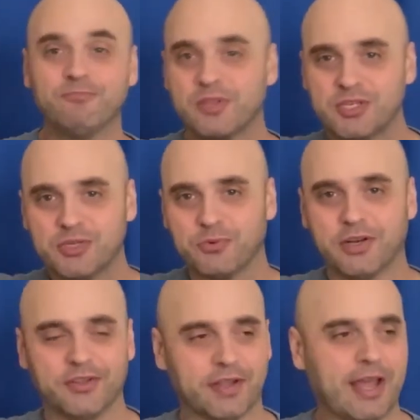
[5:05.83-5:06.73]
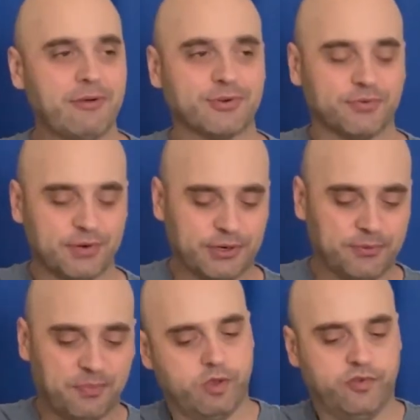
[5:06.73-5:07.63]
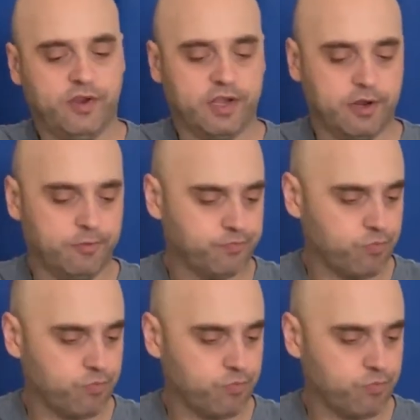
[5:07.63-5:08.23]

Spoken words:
She's right on the couch over here. Check it out.